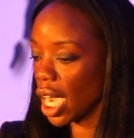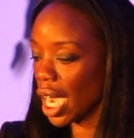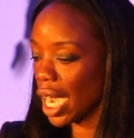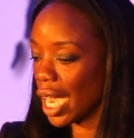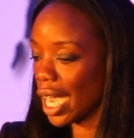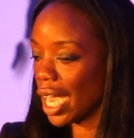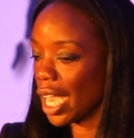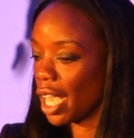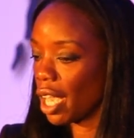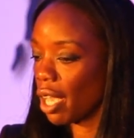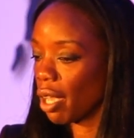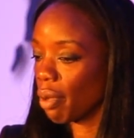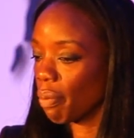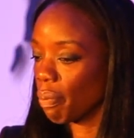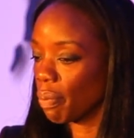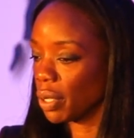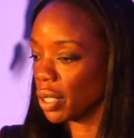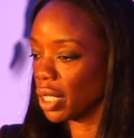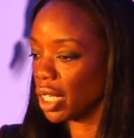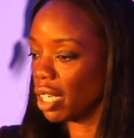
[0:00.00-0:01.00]
I
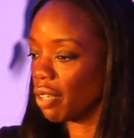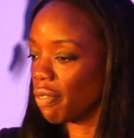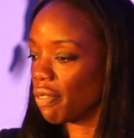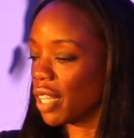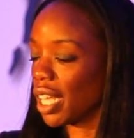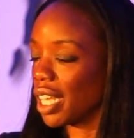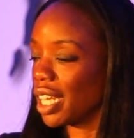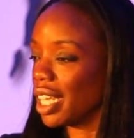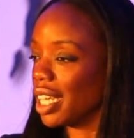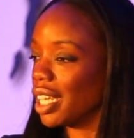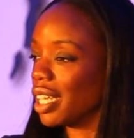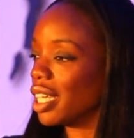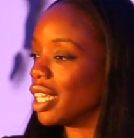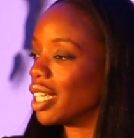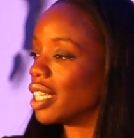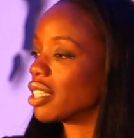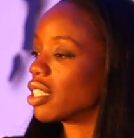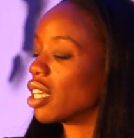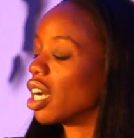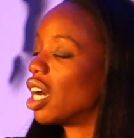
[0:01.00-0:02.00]
believe that it
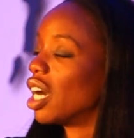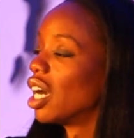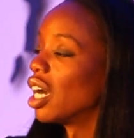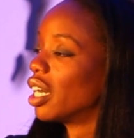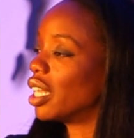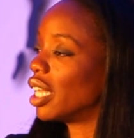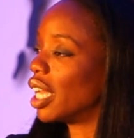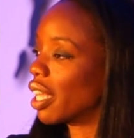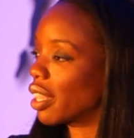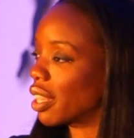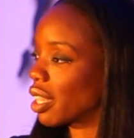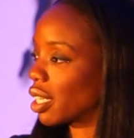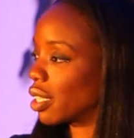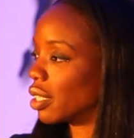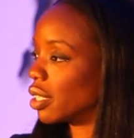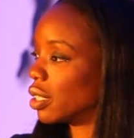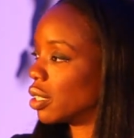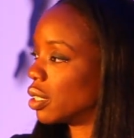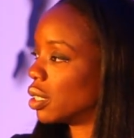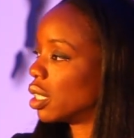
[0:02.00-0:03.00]
is
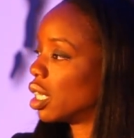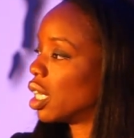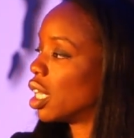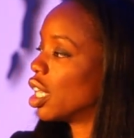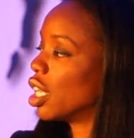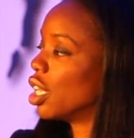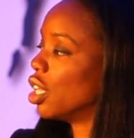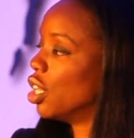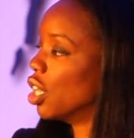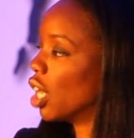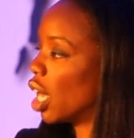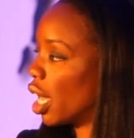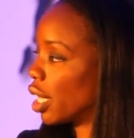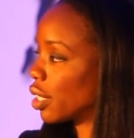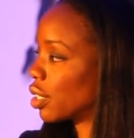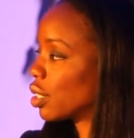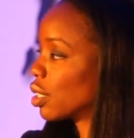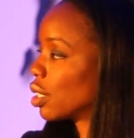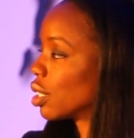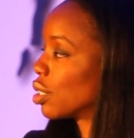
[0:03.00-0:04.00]
unethical not
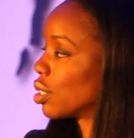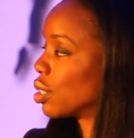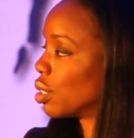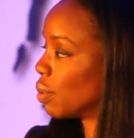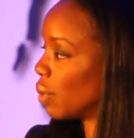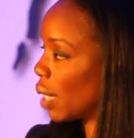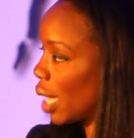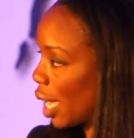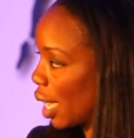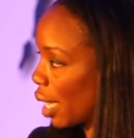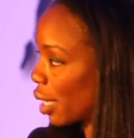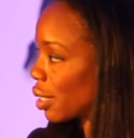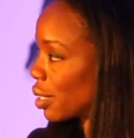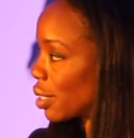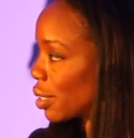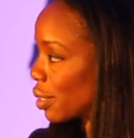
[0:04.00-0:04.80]
to act.